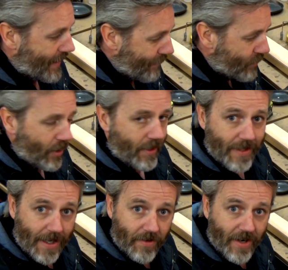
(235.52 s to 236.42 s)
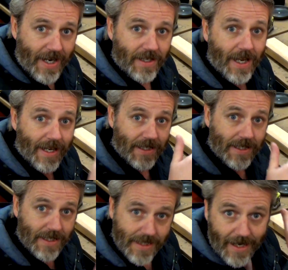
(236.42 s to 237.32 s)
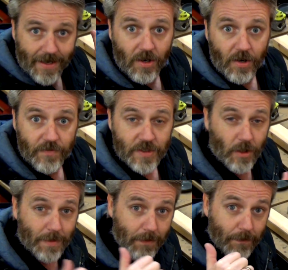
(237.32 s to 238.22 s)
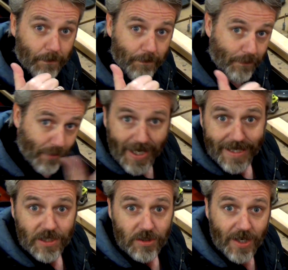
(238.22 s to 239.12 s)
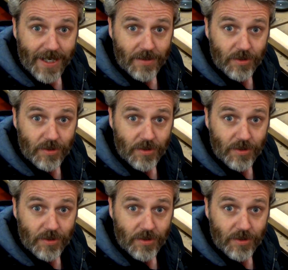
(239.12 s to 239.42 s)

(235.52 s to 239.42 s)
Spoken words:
keep turning that around and cut it off, so it'll be bloody straight as